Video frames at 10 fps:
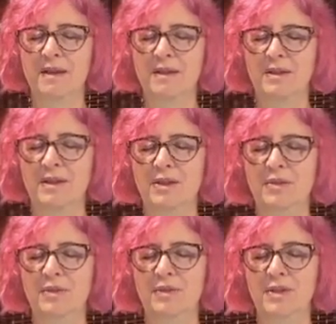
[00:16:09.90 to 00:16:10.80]
The
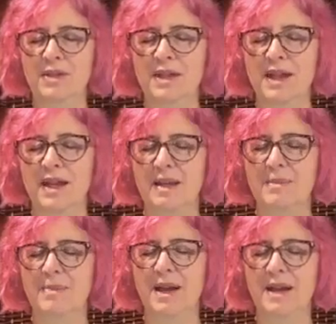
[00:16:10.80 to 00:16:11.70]
universe and I
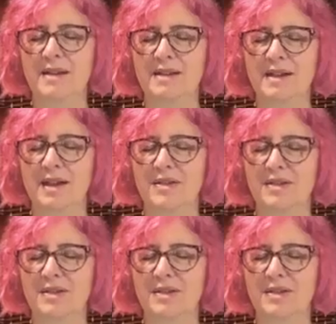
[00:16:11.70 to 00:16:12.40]
combine together